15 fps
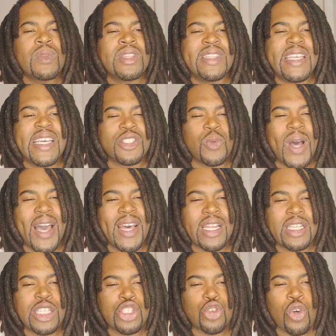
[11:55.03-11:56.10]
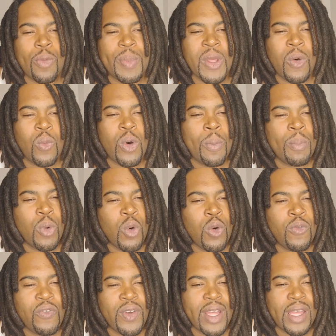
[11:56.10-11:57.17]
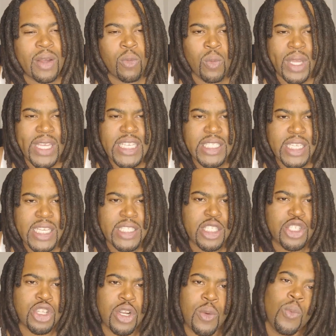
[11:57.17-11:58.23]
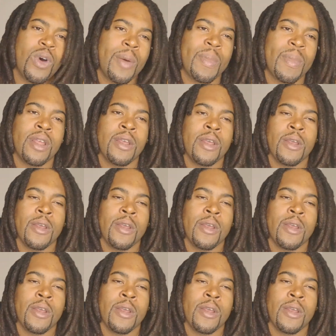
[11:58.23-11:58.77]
That's why the Scorpio will move when he sees a certain woman.